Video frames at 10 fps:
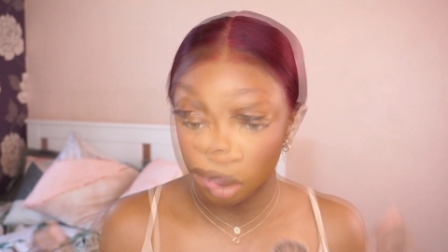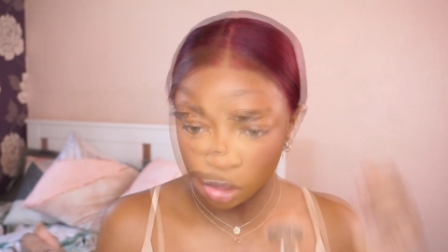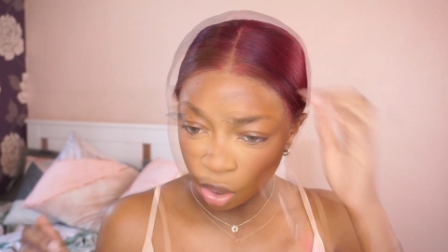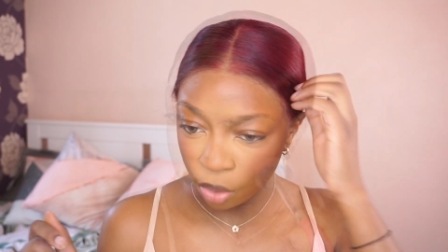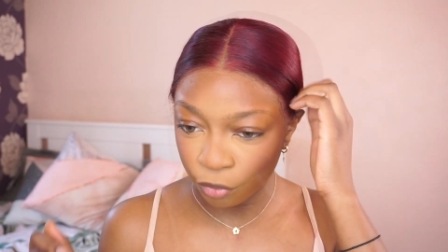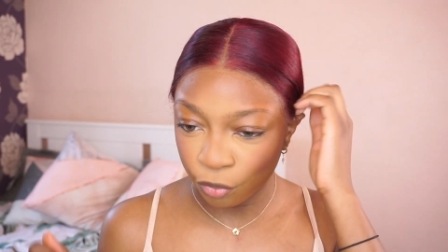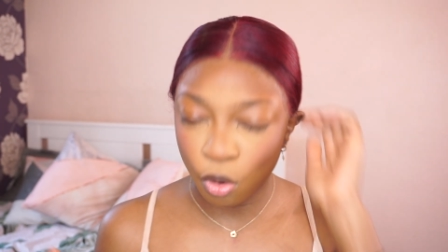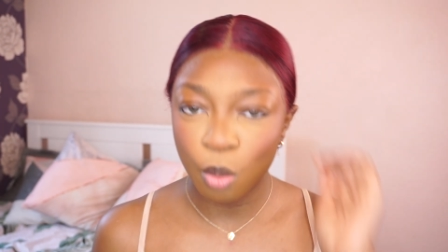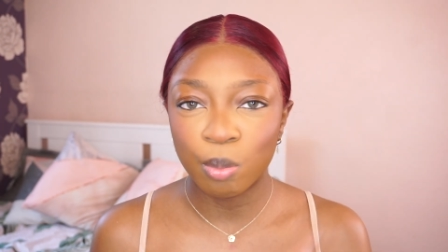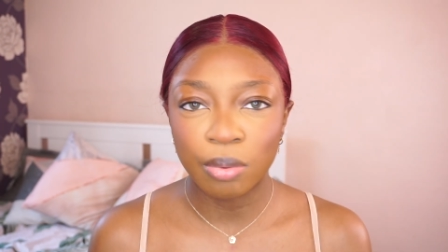So
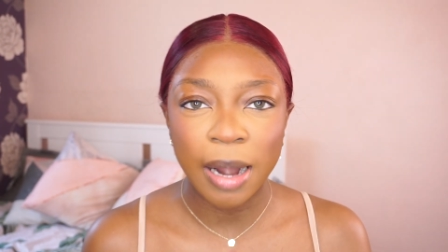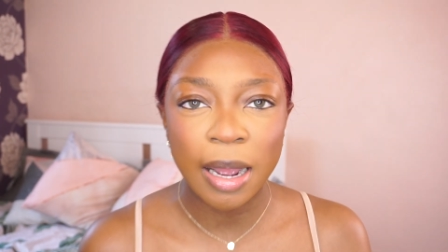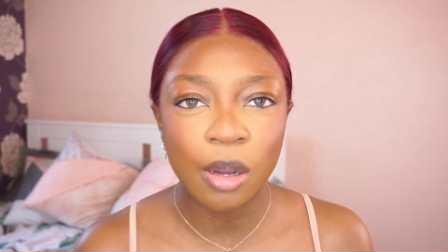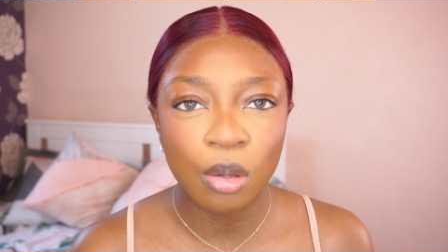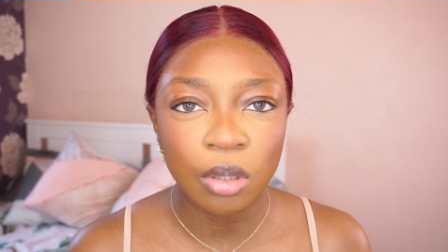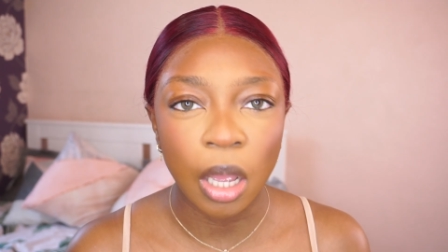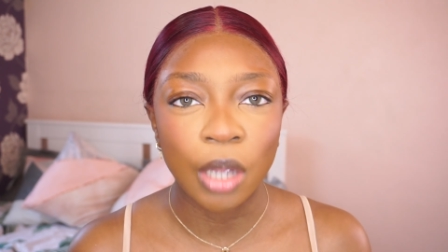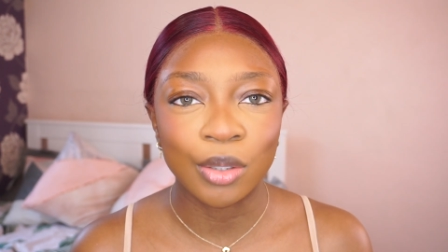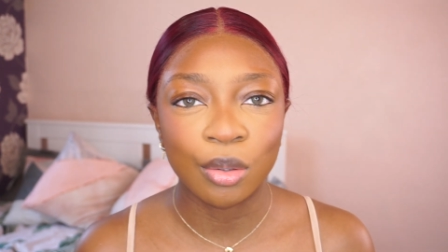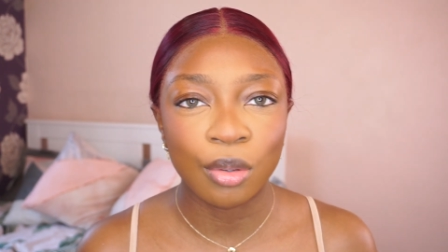for brows,
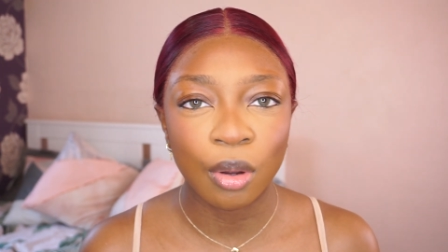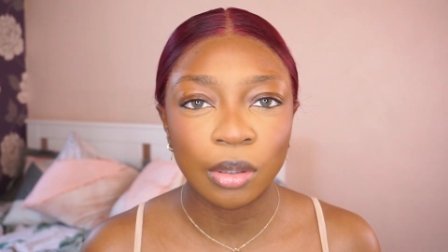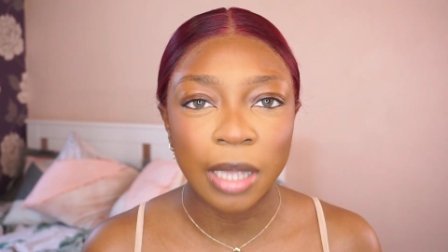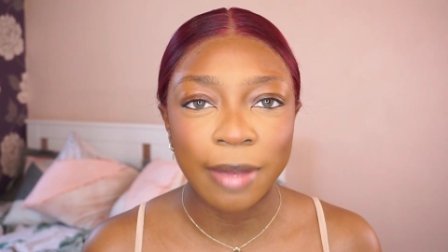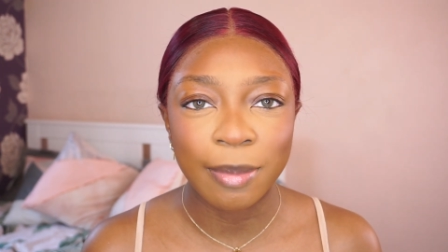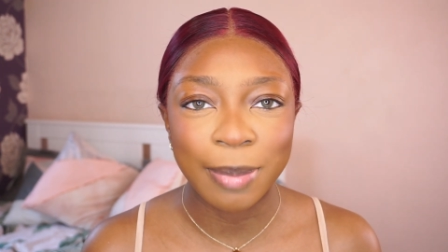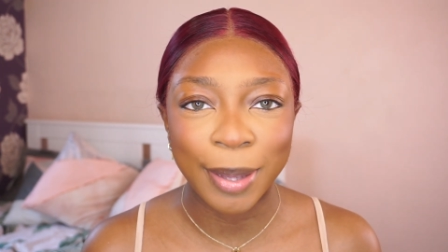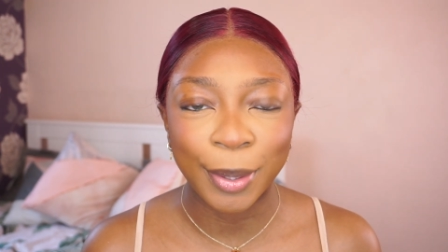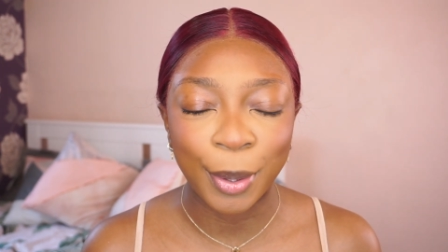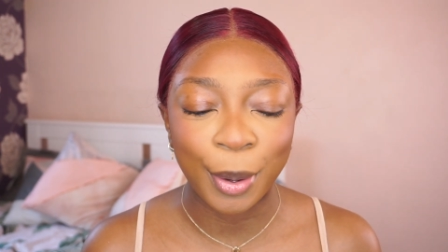I do not have a
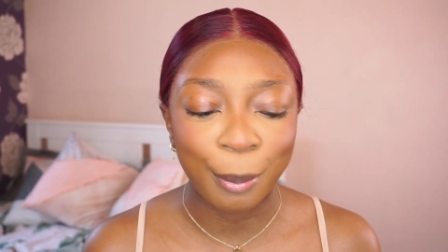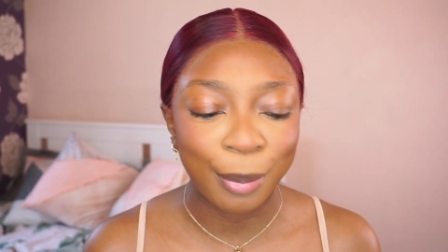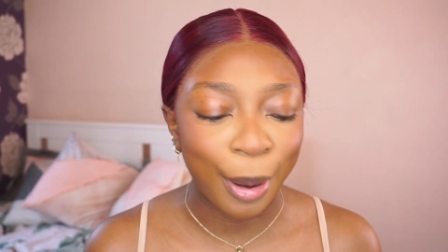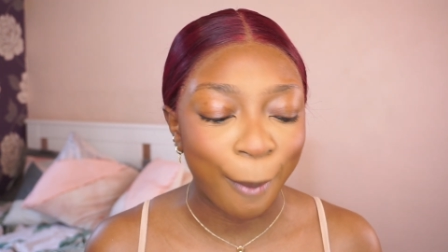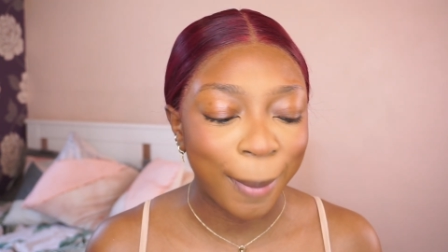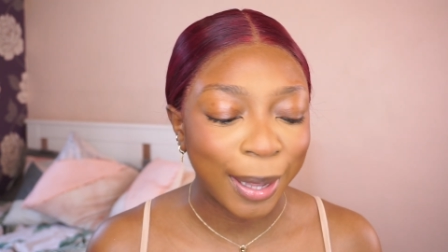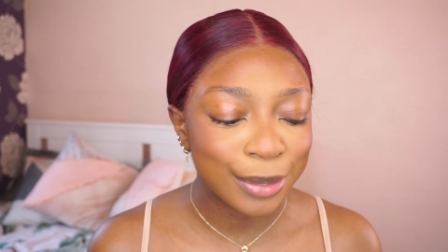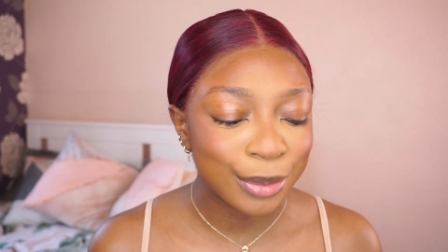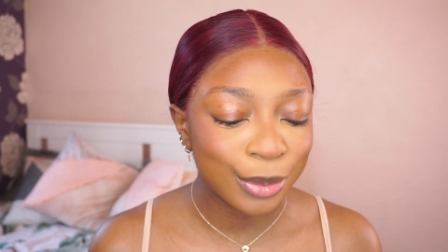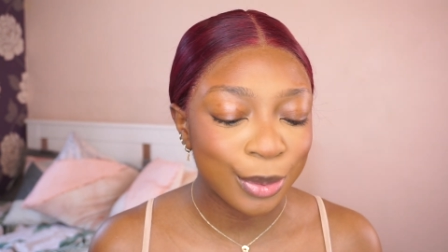black brow
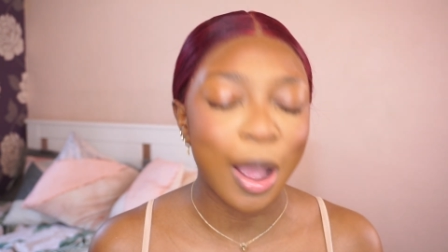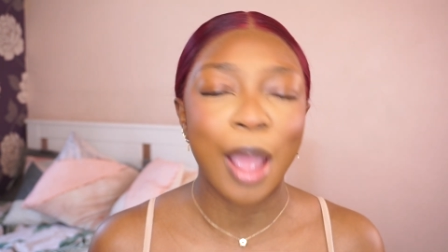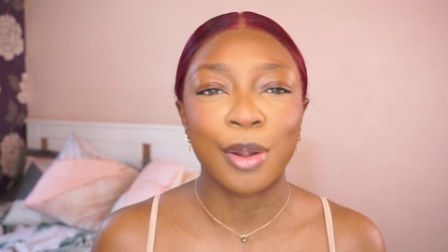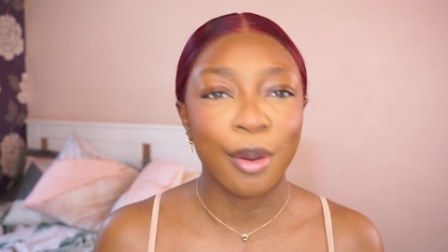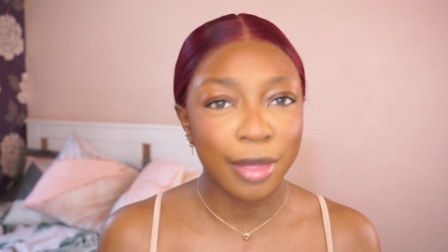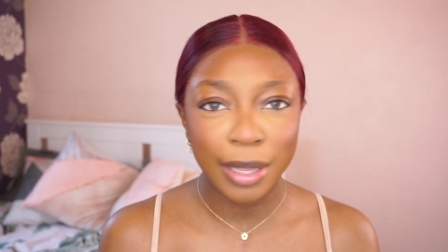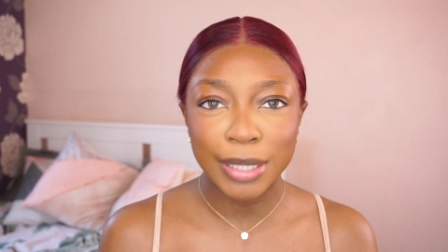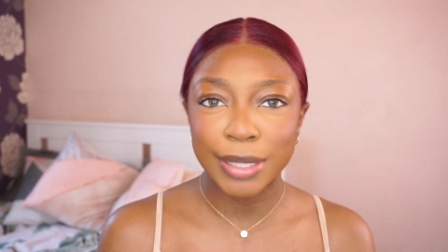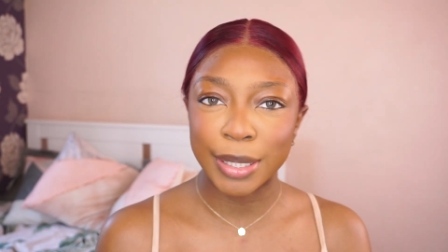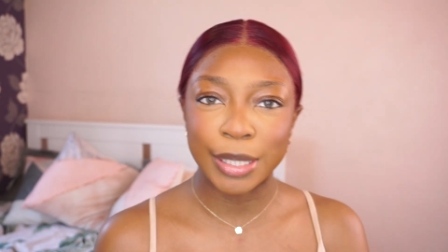pencil. I know they
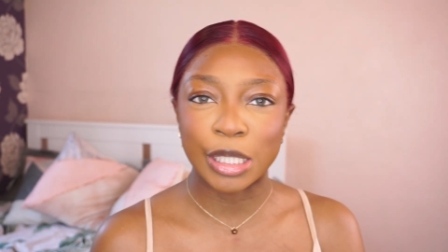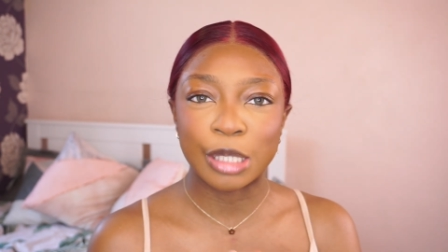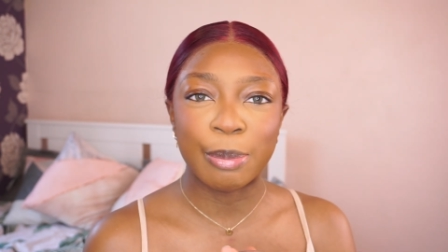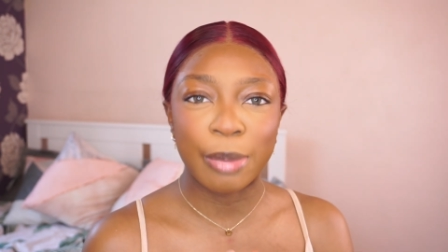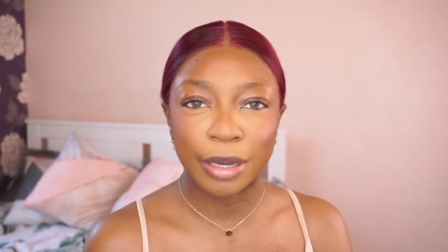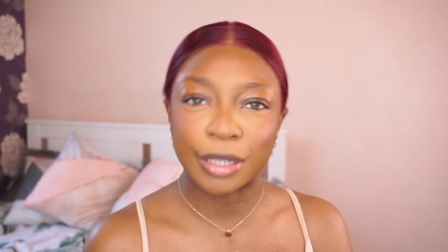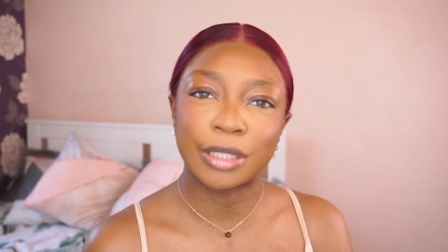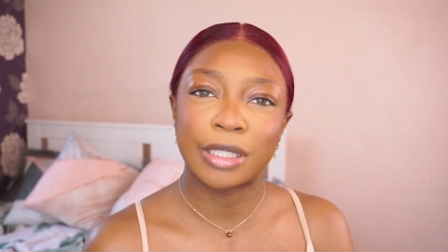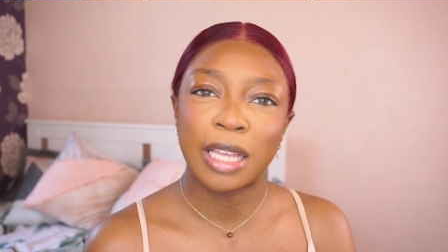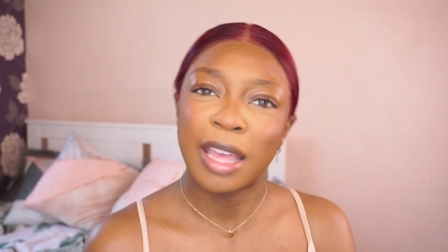exist,
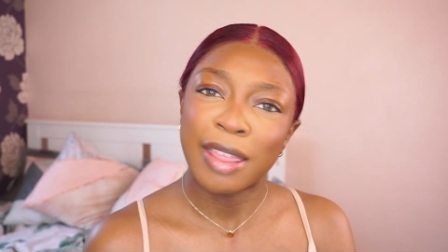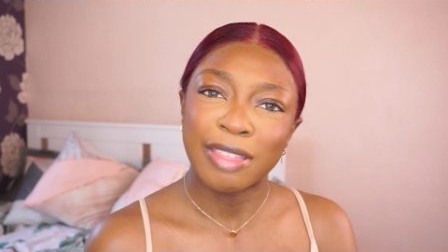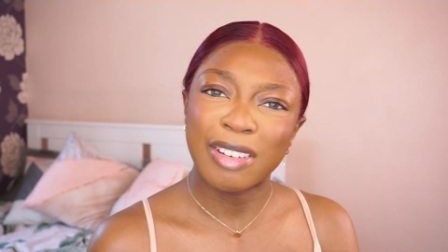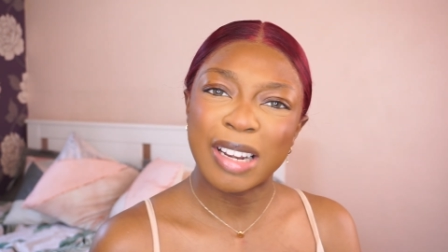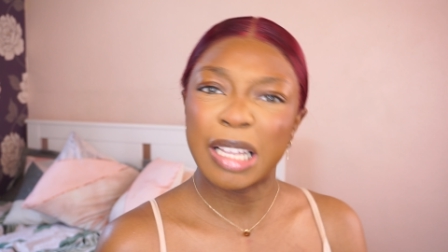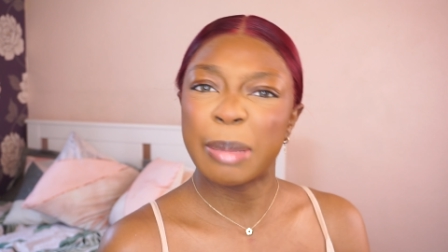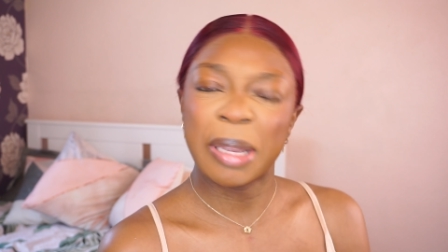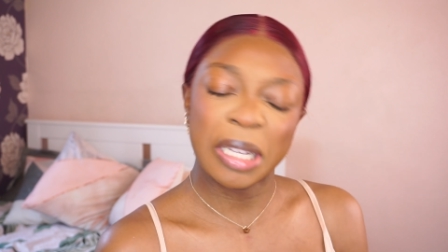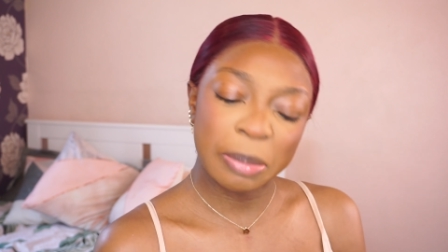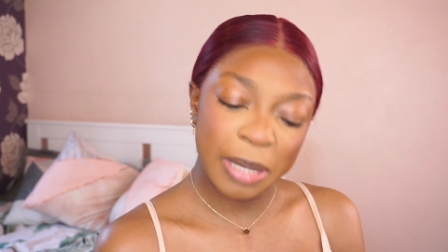but they're a little bit
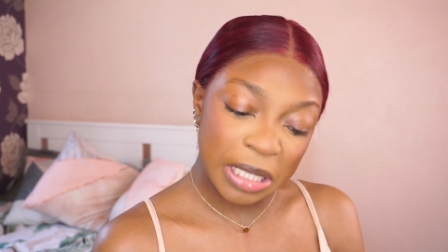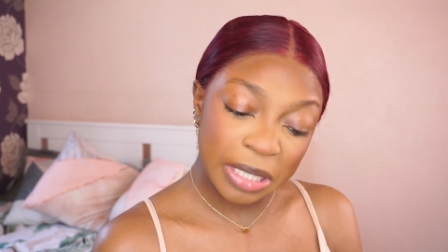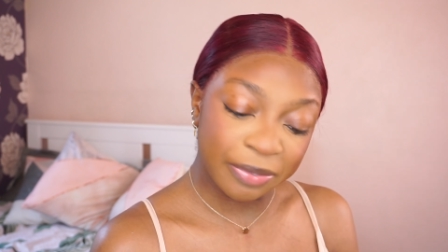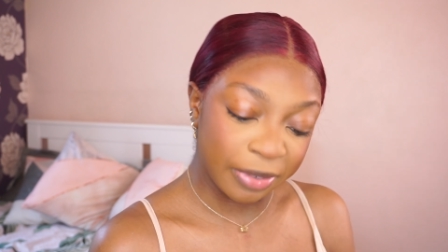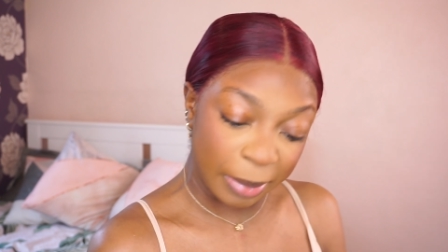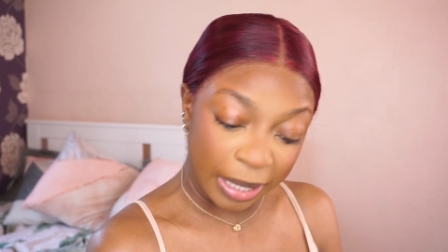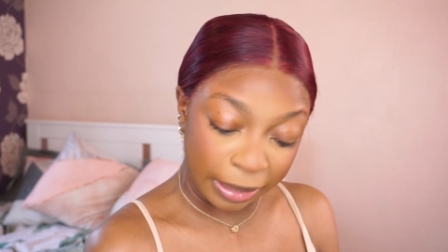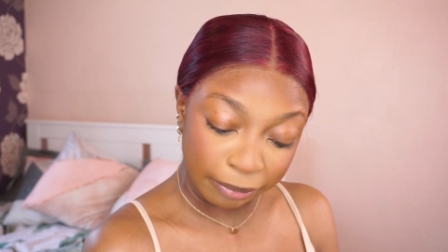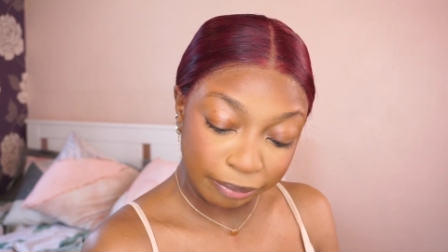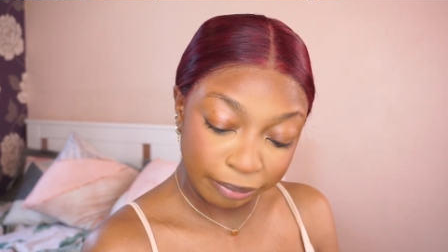expensive for
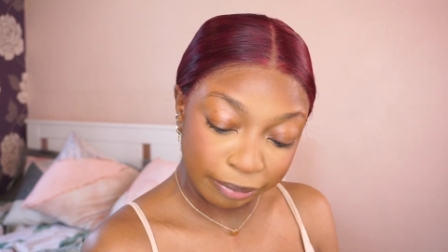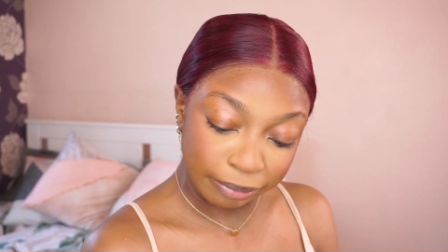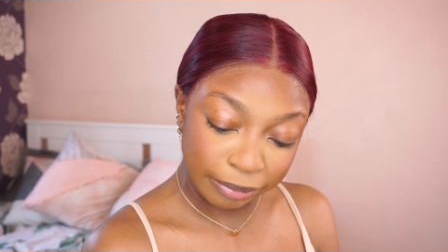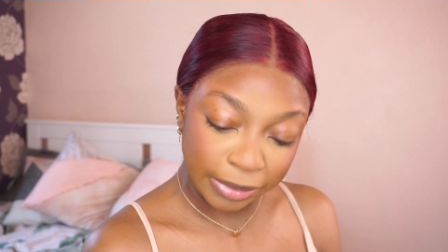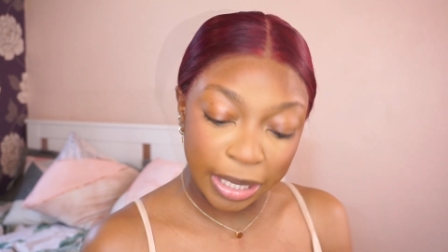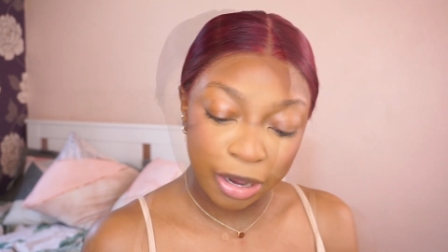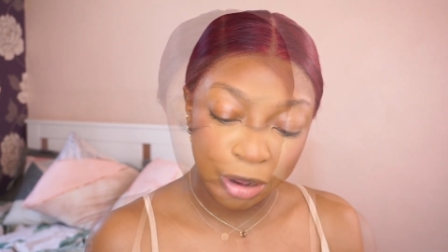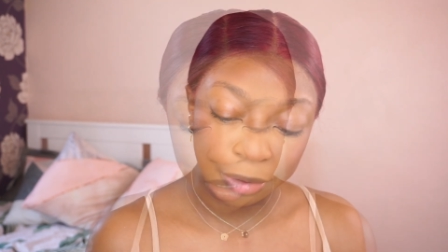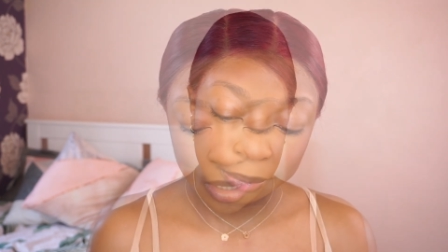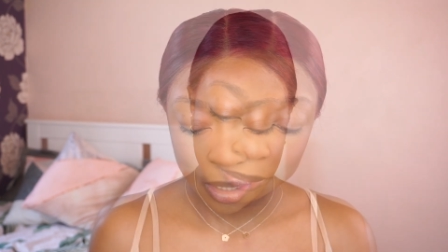me. They are.